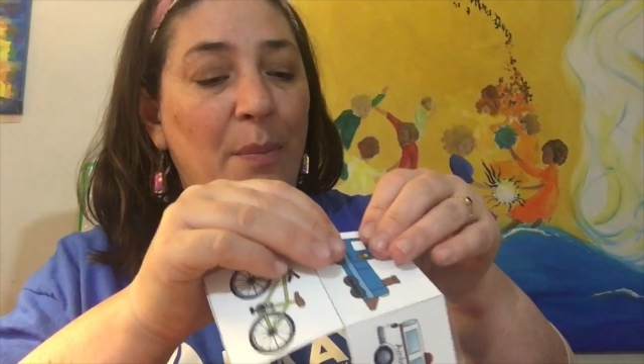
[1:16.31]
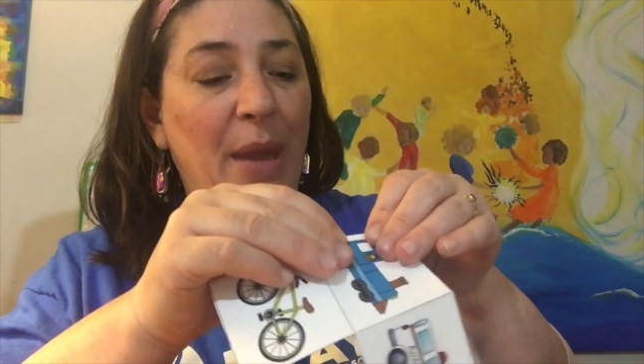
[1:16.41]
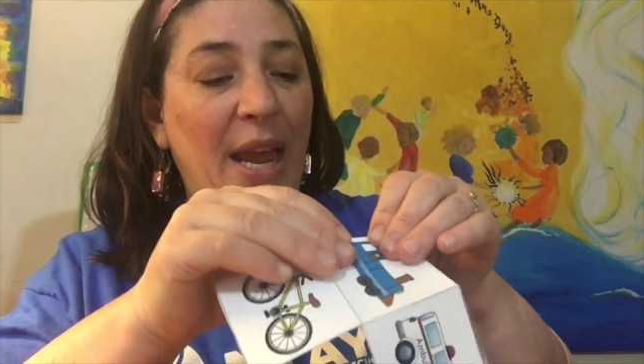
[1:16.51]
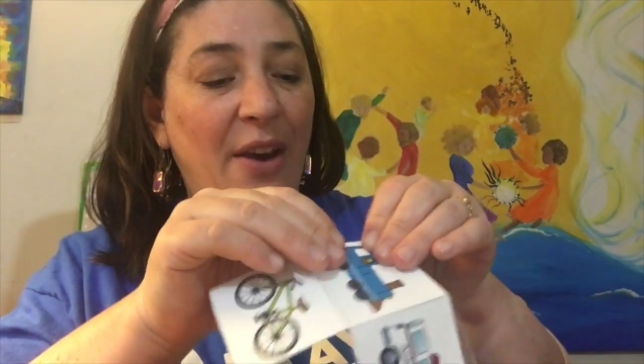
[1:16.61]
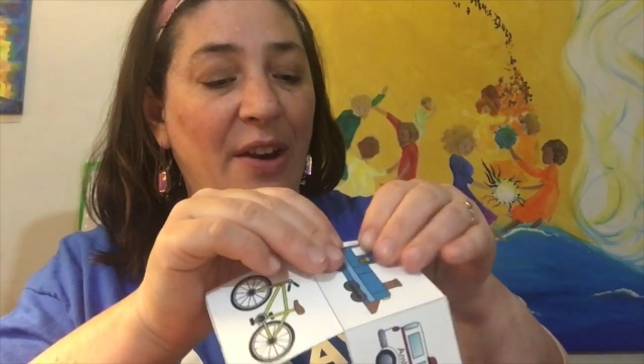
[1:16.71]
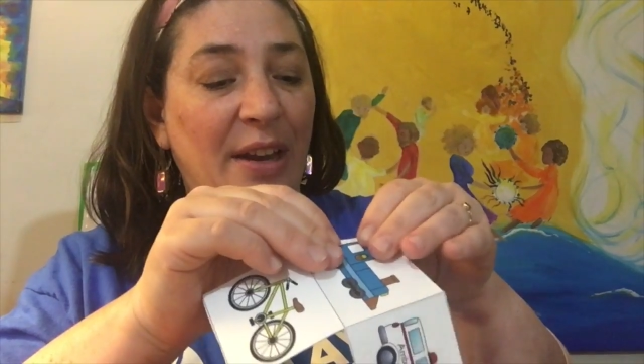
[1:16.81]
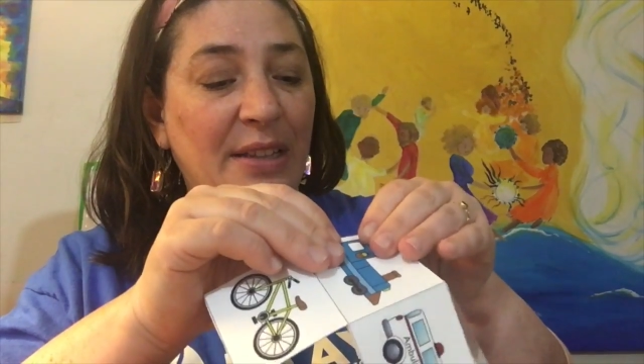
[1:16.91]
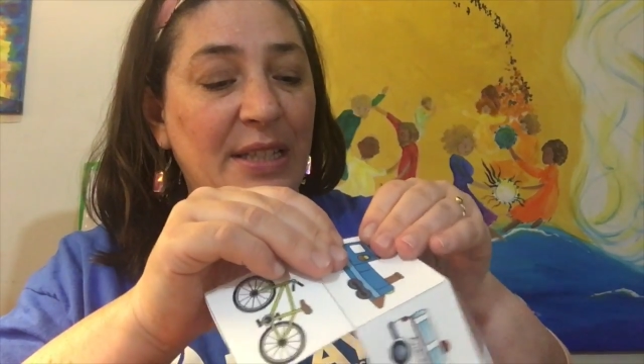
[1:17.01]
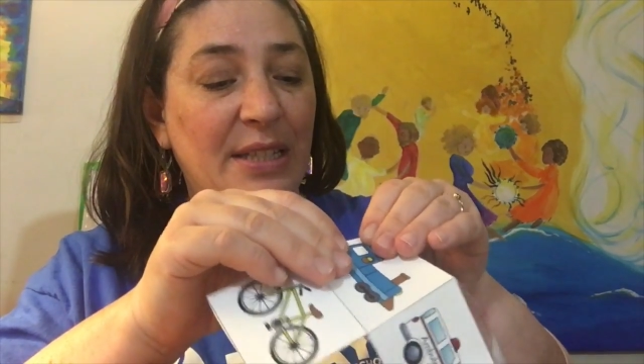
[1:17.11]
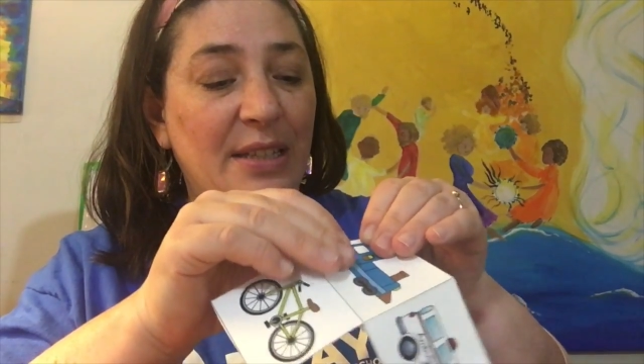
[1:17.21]

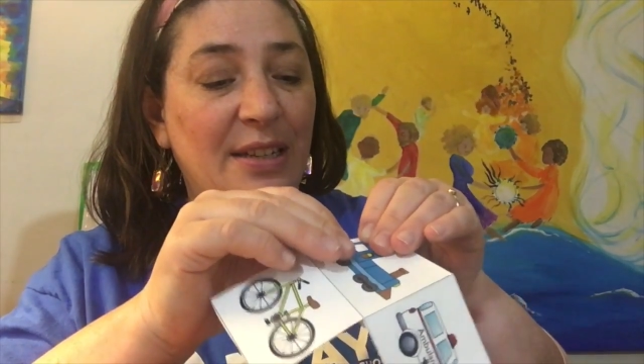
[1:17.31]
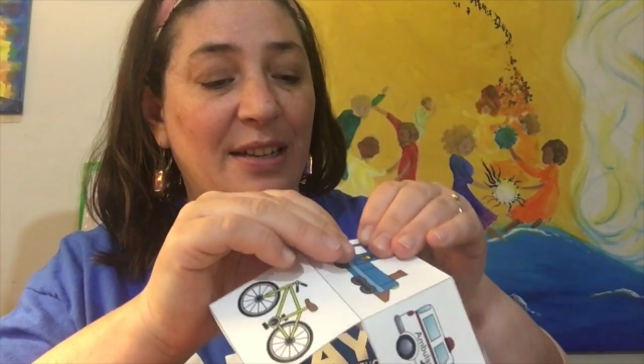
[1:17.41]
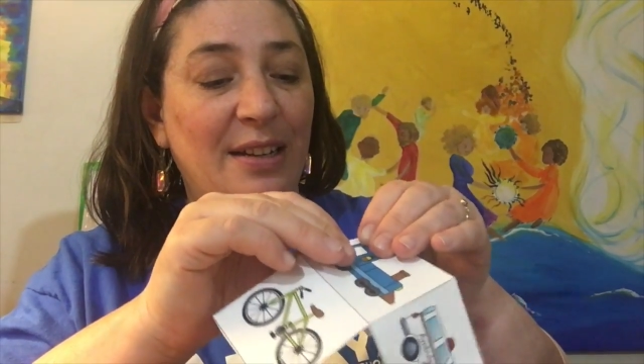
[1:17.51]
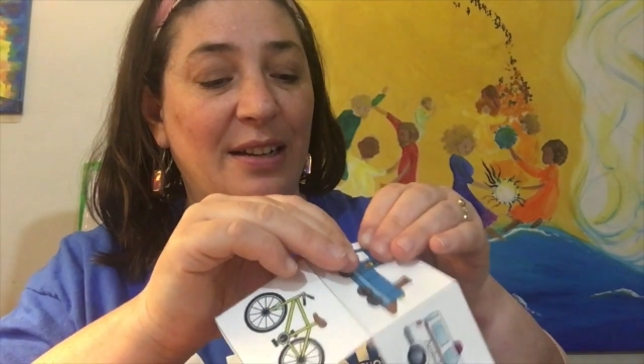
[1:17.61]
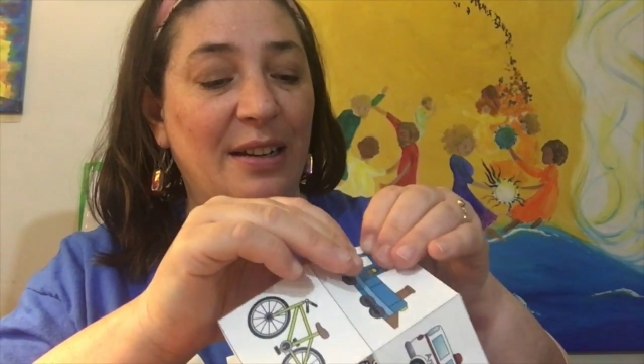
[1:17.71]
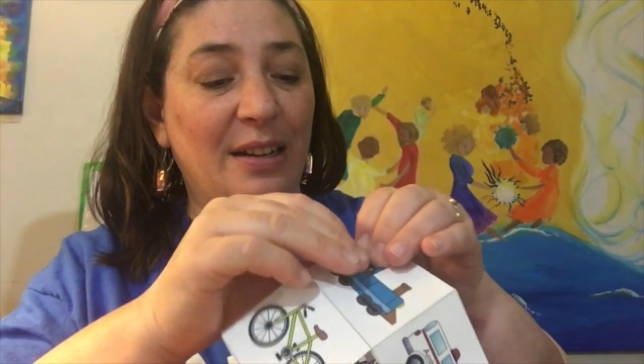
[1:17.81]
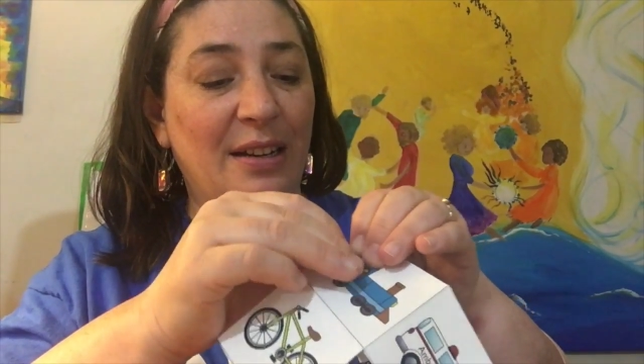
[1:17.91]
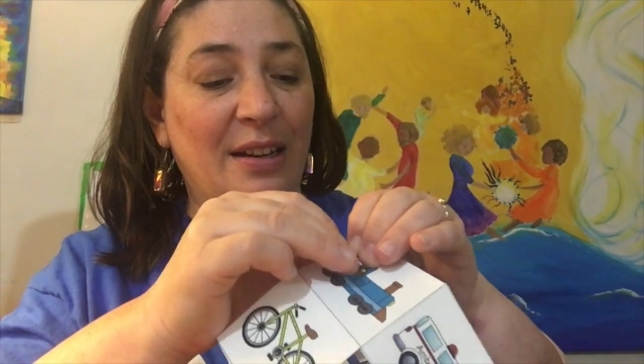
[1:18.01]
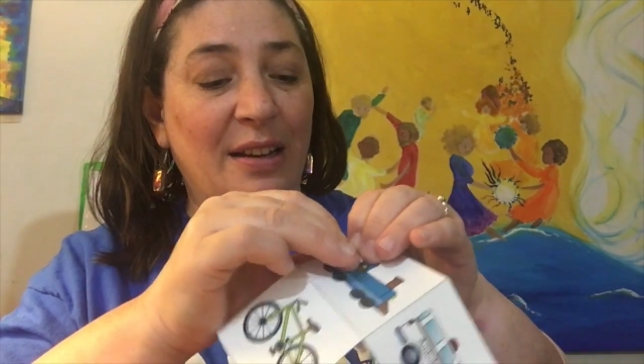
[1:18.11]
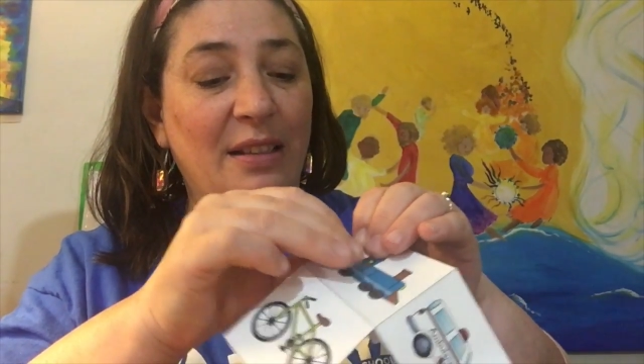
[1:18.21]
Parents,
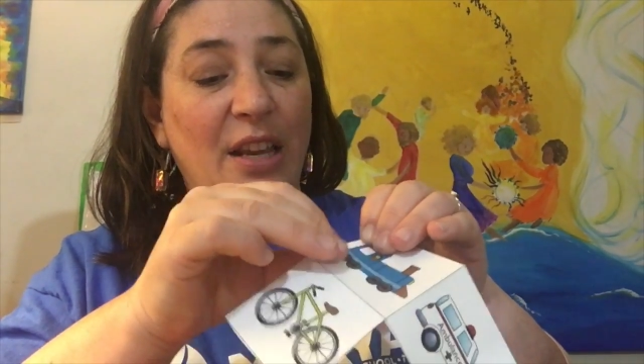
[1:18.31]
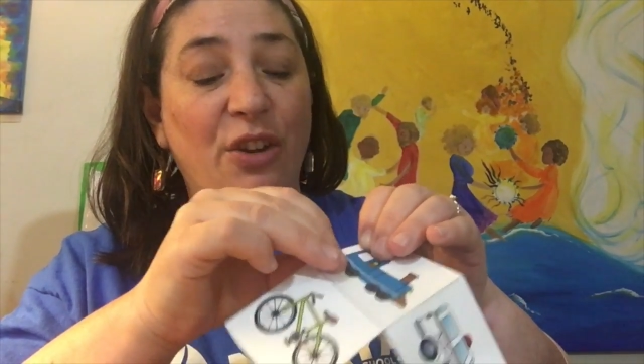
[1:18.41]
thank